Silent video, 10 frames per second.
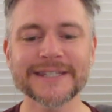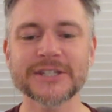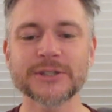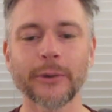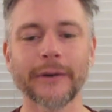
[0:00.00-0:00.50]
Let's
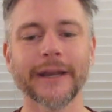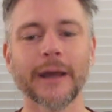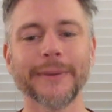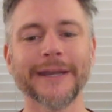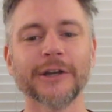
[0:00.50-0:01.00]
store it
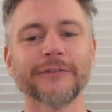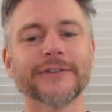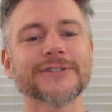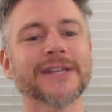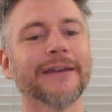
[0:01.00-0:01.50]
up here
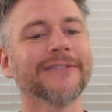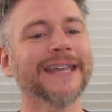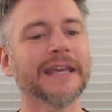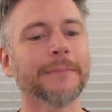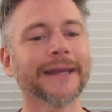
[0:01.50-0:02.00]
for
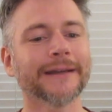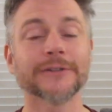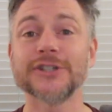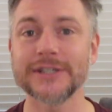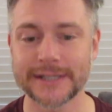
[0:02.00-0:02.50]
safekeeping,
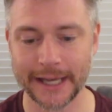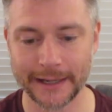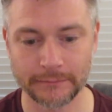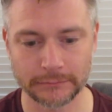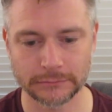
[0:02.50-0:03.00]
she
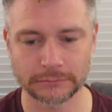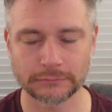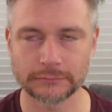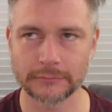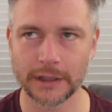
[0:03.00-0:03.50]
said.
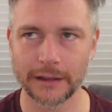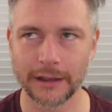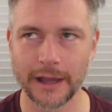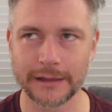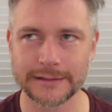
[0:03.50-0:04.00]

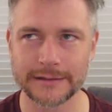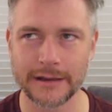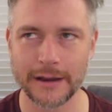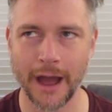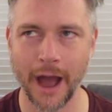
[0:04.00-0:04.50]
Let's
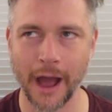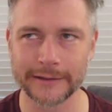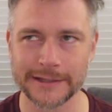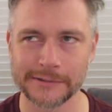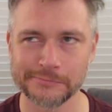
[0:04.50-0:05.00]

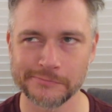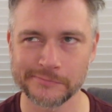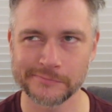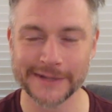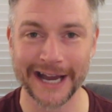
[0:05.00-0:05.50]
not,
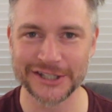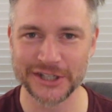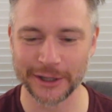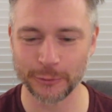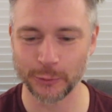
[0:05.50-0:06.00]
I said